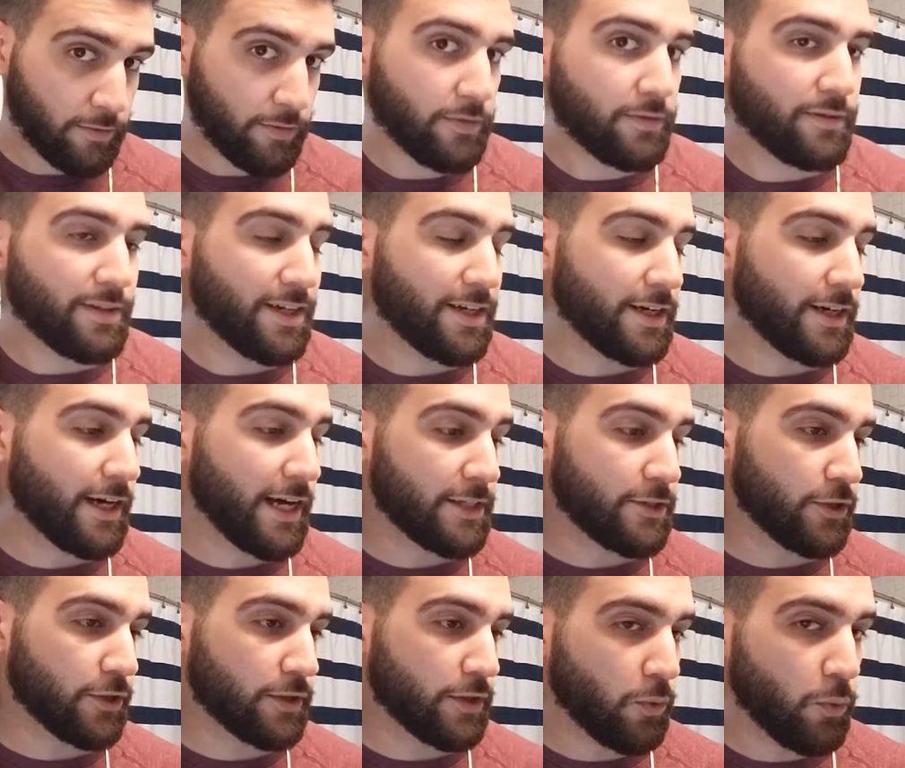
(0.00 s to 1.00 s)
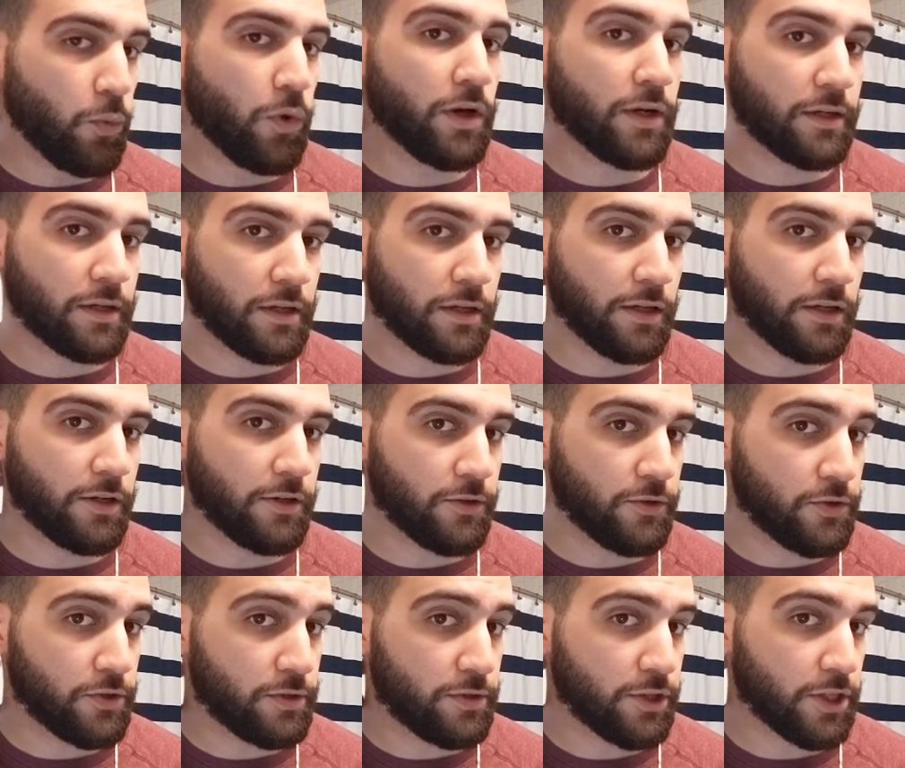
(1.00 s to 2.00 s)
I took the one
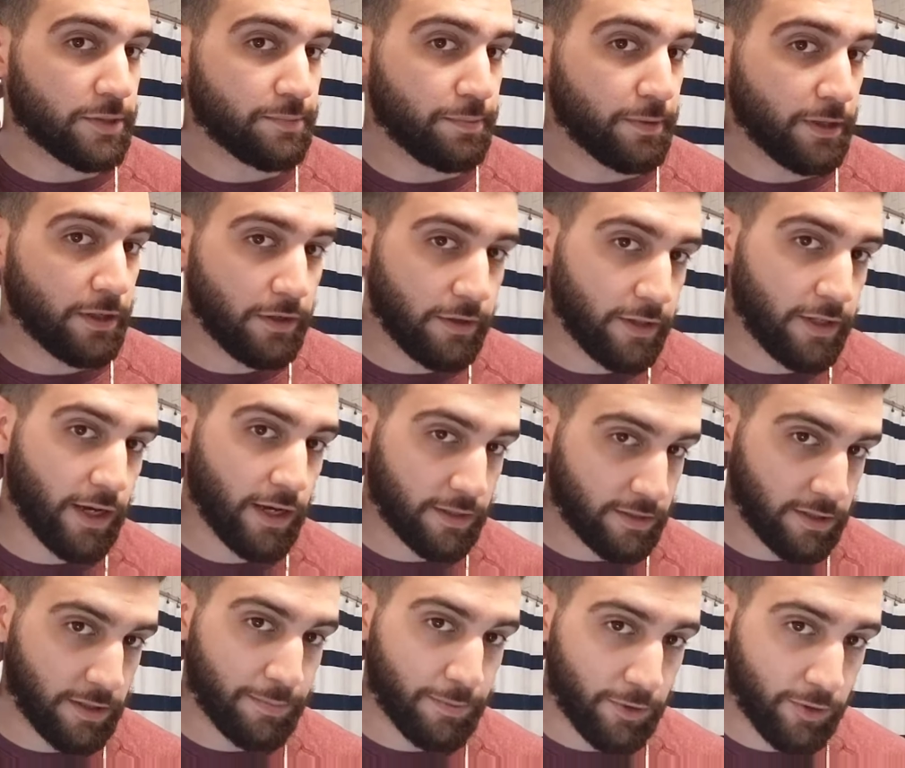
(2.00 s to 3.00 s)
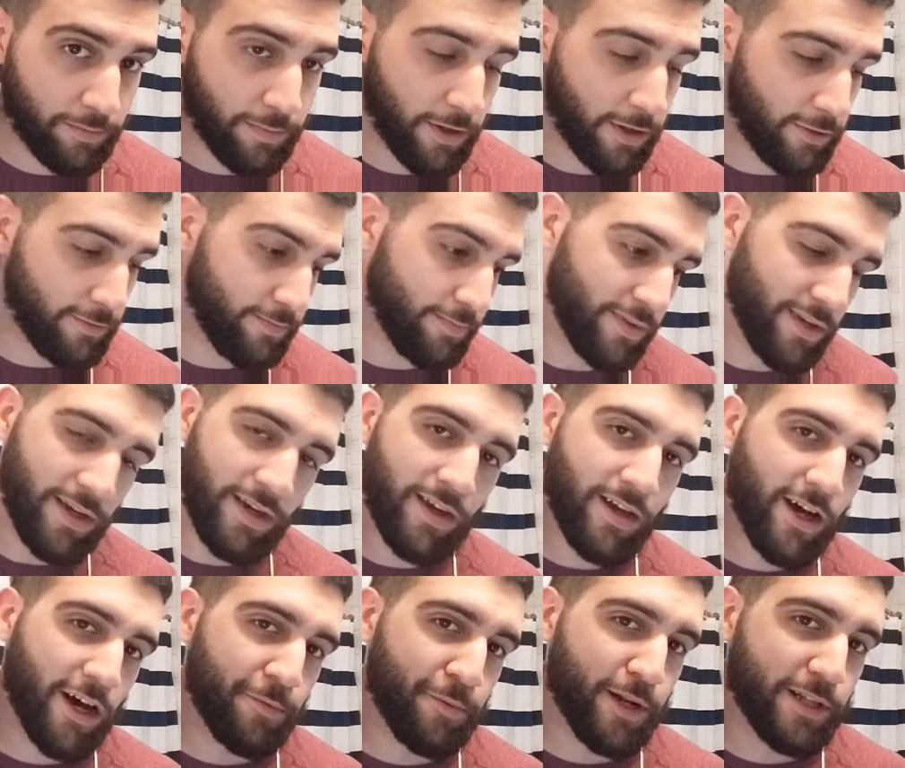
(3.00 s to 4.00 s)
closed just below the occipital bone.
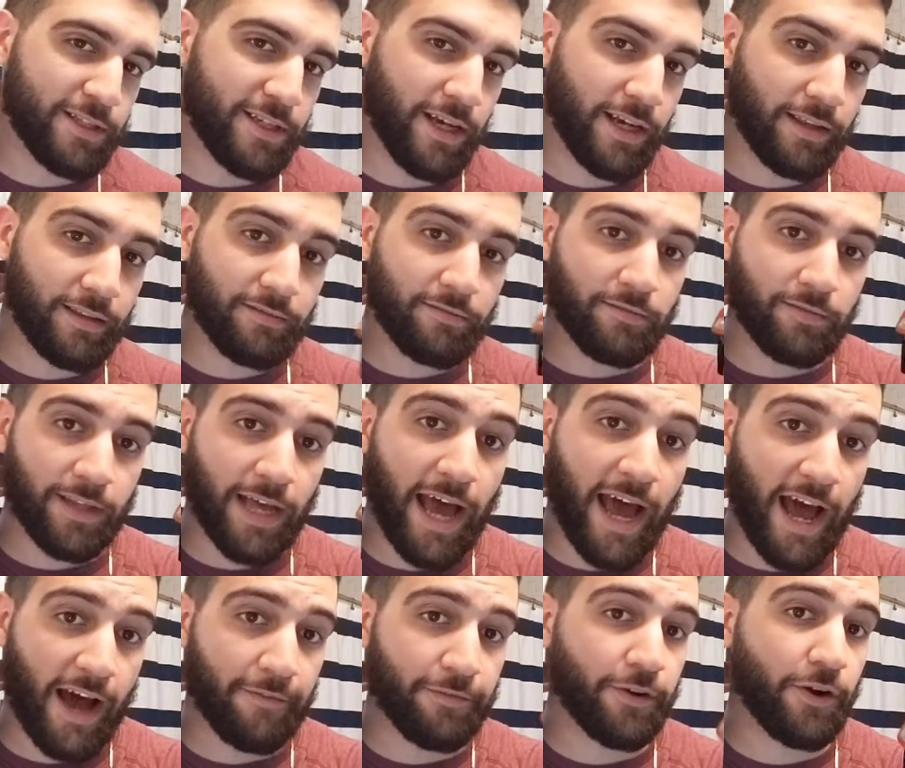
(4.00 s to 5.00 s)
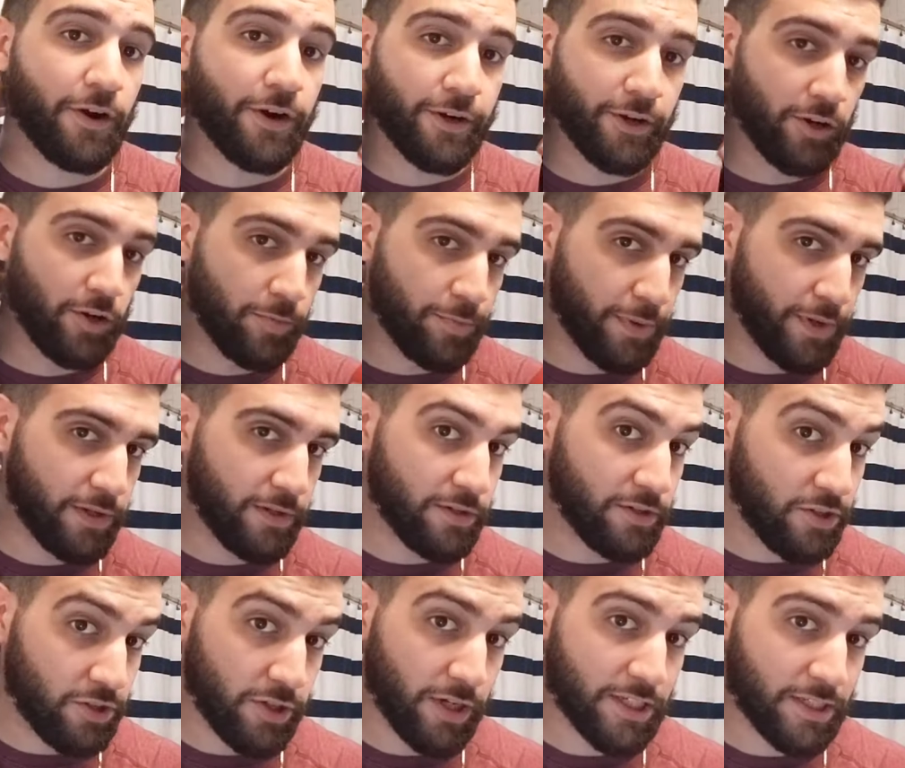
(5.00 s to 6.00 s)
I'm going to take the half guard open
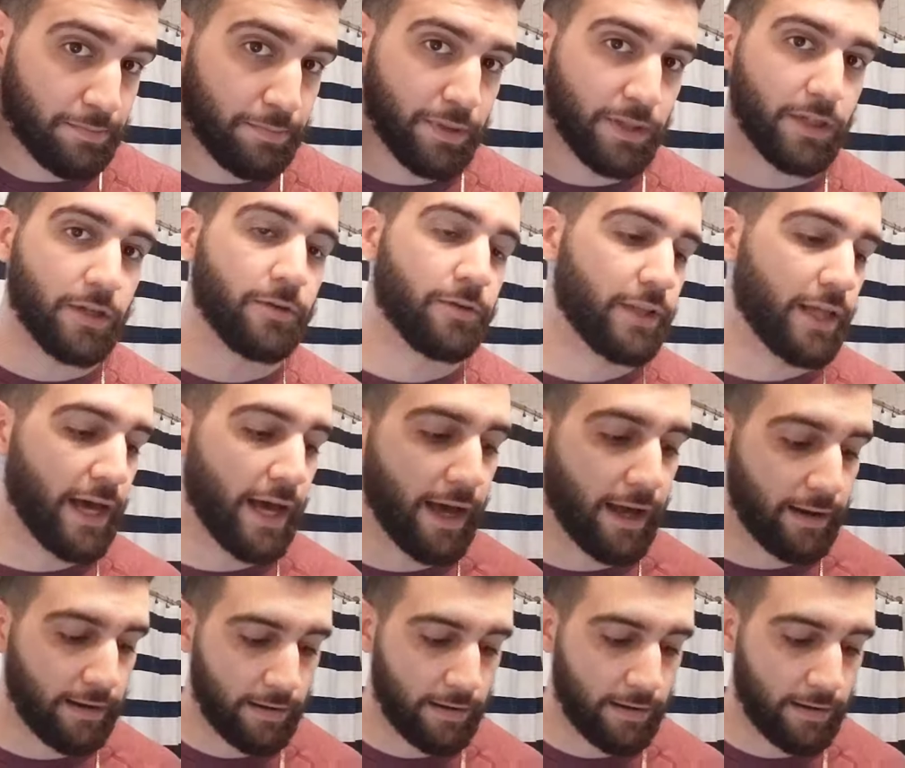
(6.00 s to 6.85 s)
just below that.